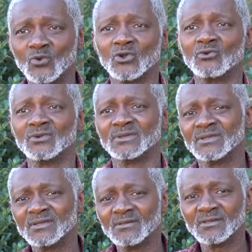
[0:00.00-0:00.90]
worry,
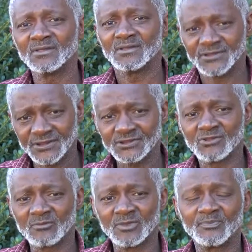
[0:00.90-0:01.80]
she's
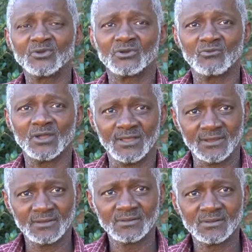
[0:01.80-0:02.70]
gonna be put
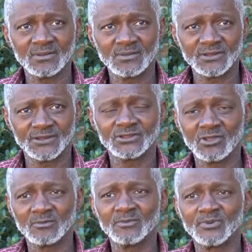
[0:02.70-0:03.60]
away. She's
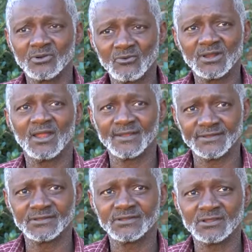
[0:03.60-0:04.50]
gonna be put away like
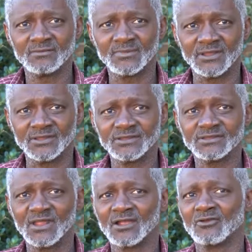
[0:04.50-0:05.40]
she should be.
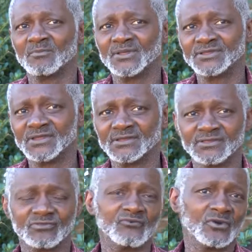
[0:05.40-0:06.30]
She's not gonna be
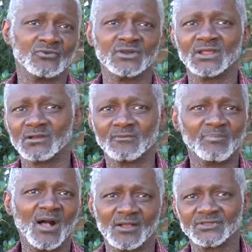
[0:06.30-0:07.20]
just thrown in a
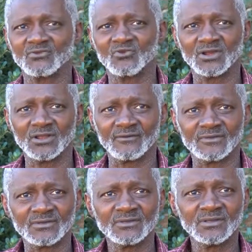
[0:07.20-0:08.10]
box or
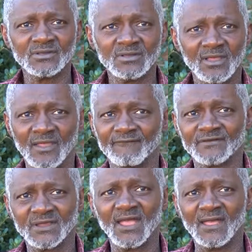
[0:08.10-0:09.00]
whatever and
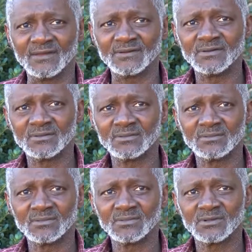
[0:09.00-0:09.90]
forgotten.
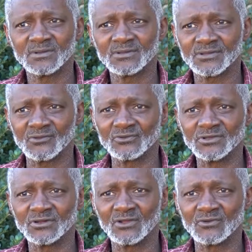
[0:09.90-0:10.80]
So,
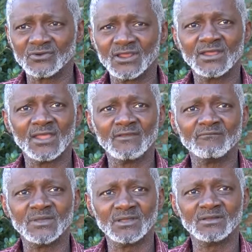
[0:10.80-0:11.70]
you know, they gave
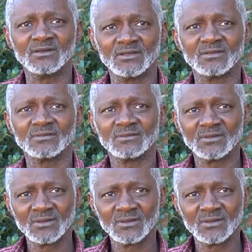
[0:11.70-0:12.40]
me the,